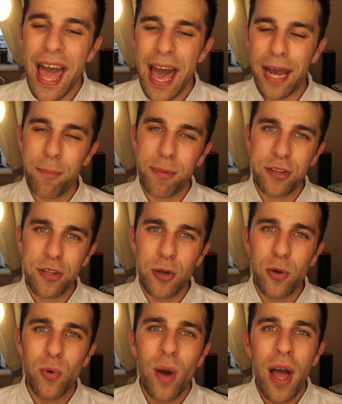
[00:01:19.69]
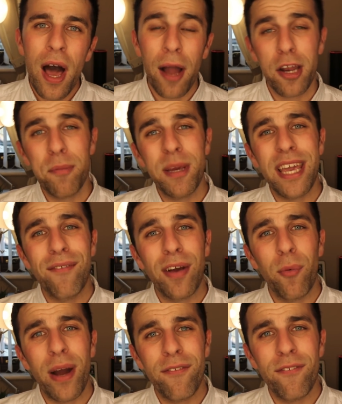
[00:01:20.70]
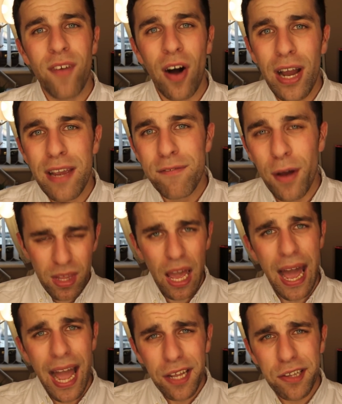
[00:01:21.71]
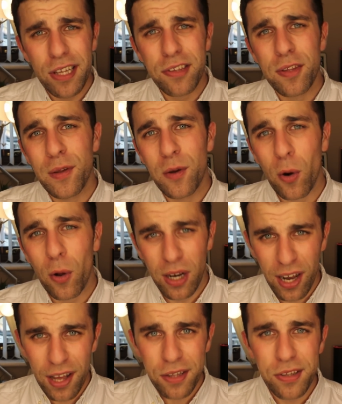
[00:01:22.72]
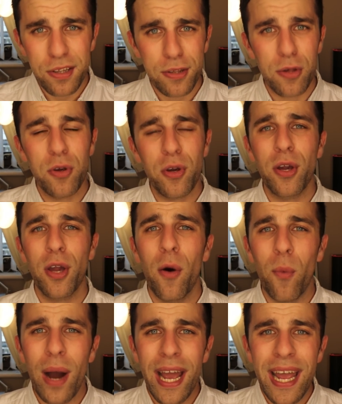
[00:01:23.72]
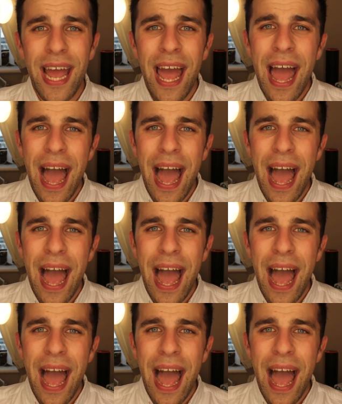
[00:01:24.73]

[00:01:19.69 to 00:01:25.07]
And number two, I'm gonna be giving away five access to the class, so you can go away